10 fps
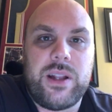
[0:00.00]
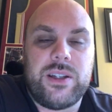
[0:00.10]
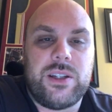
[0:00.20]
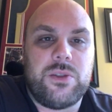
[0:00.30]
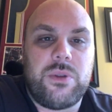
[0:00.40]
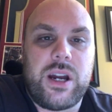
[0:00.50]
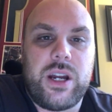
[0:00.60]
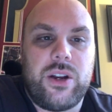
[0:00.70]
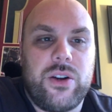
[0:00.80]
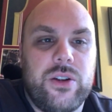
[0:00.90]
This is what I
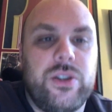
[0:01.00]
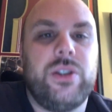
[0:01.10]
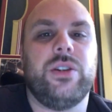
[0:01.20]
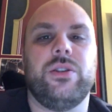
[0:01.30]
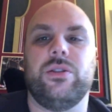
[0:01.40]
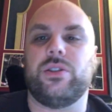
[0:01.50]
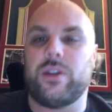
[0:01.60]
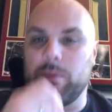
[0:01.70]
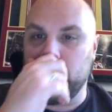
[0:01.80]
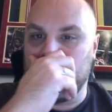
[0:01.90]
encourage you to do. So
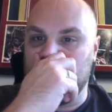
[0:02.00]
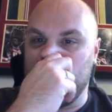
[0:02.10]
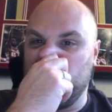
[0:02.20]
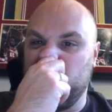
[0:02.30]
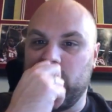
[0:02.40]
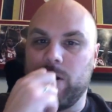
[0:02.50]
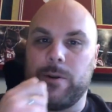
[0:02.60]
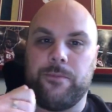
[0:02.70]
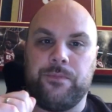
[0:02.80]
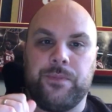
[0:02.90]
I'm going to come over here